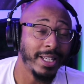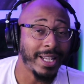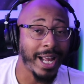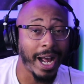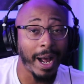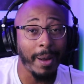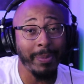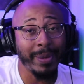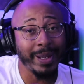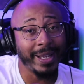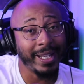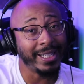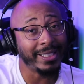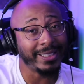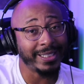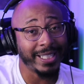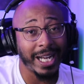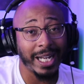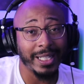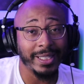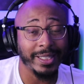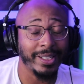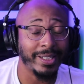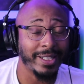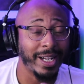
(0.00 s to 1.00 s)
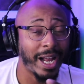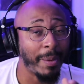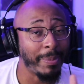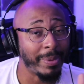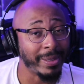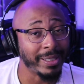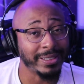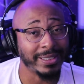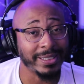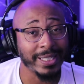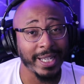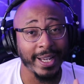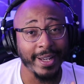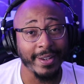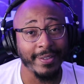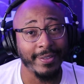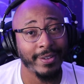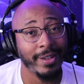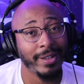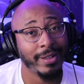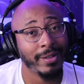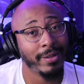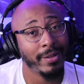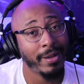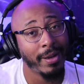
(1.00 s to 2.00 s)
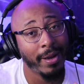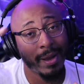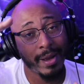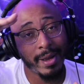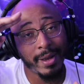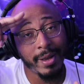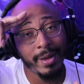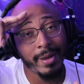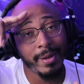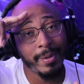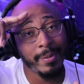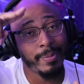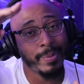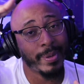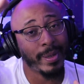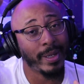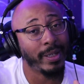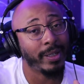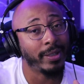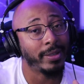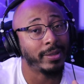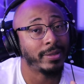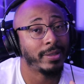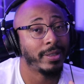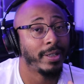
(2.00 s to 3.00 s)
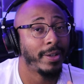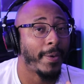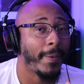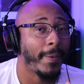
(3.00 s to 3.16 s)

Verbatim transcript: Y'all be easy out there. Y'all be safe. Peace.